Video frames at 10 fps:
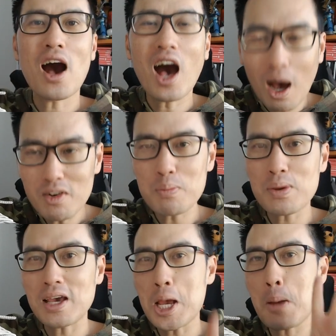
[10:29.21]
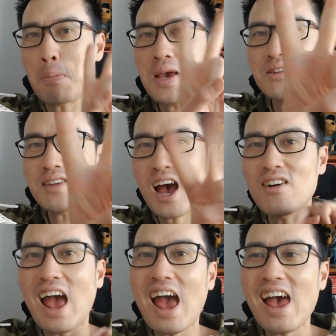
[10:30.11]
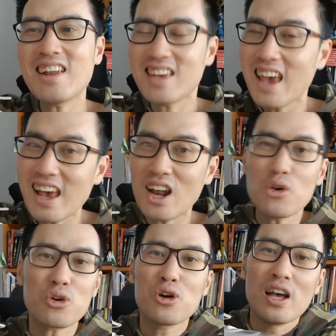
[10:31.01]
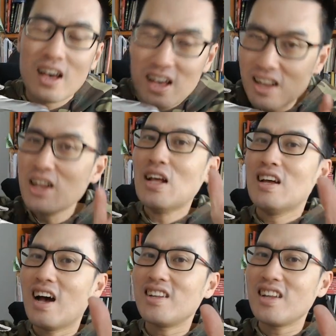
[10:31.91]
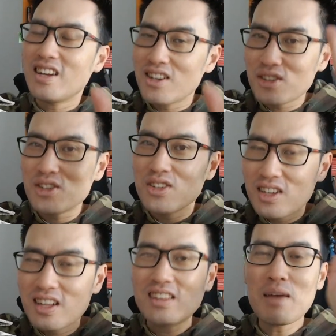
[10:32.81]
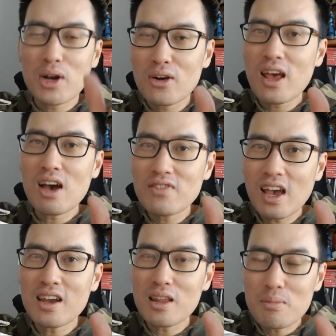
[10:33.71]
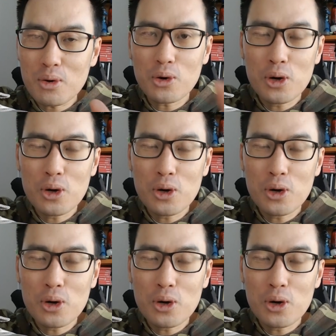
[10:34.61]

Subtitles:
I'm Repeat, peace out, and yeah, look, Adidas, they may not have yay anymore,